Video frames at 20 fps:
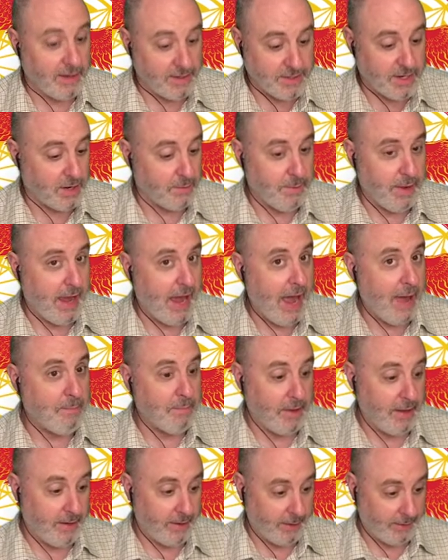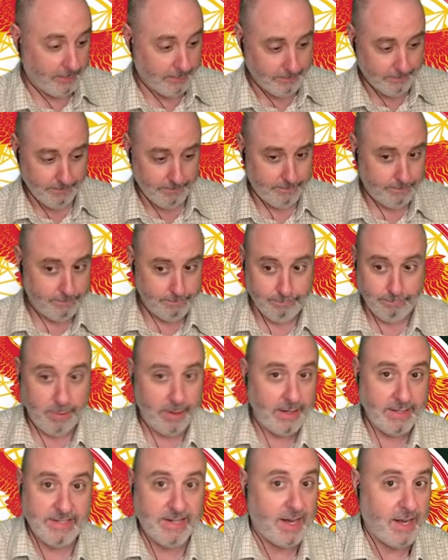It's not going to be a happy ending,
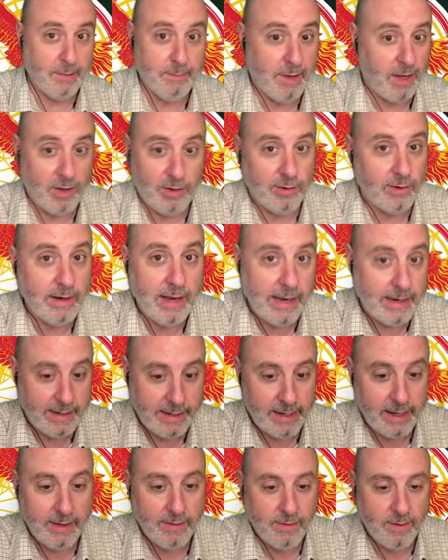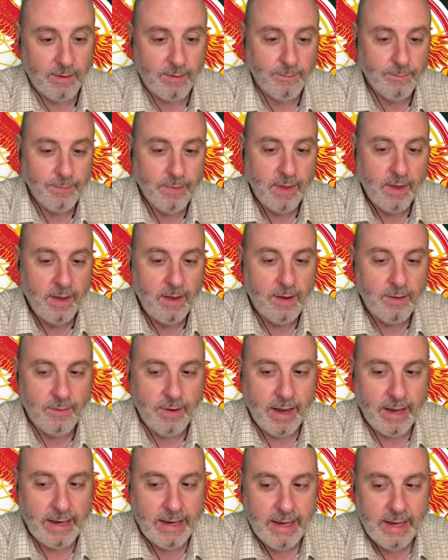but it's not going to be a good ending either,
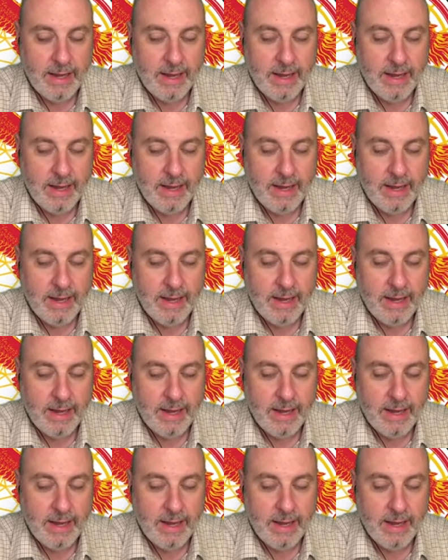right?